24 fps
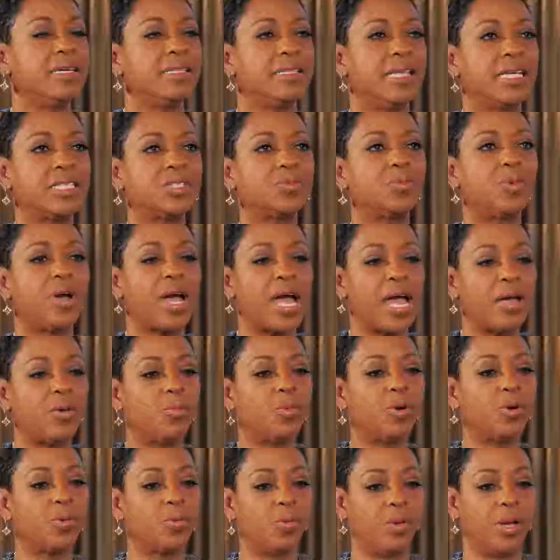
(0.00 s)
That's where I
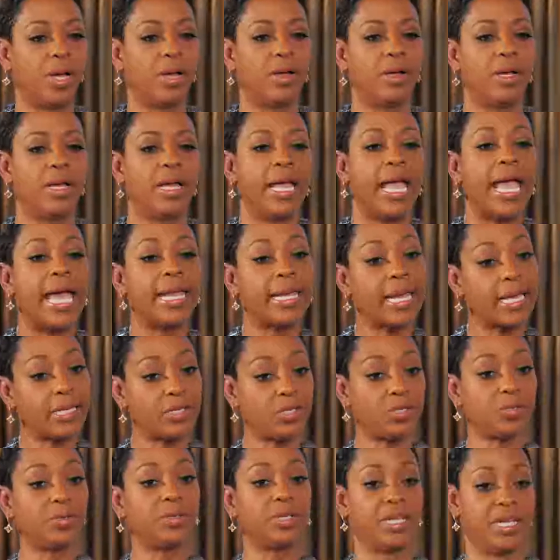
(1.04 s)
work well. And I
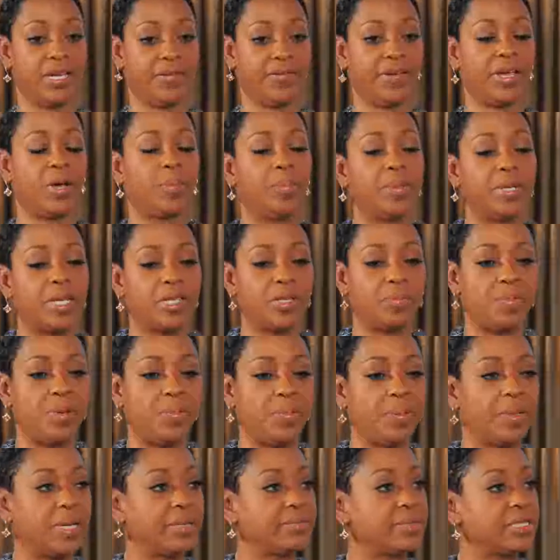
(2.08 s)
do love helping other people
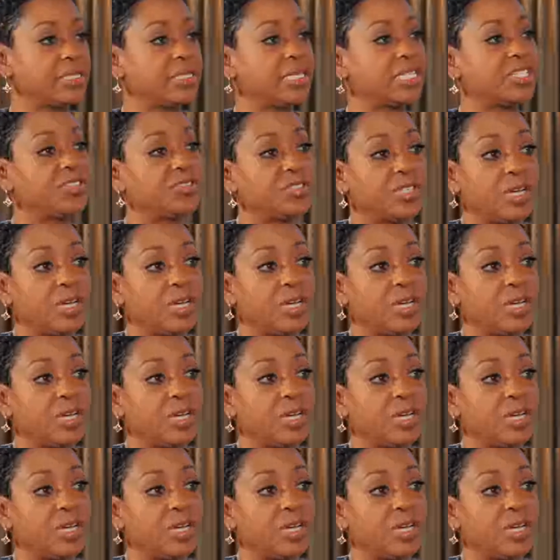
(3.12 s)
become successful.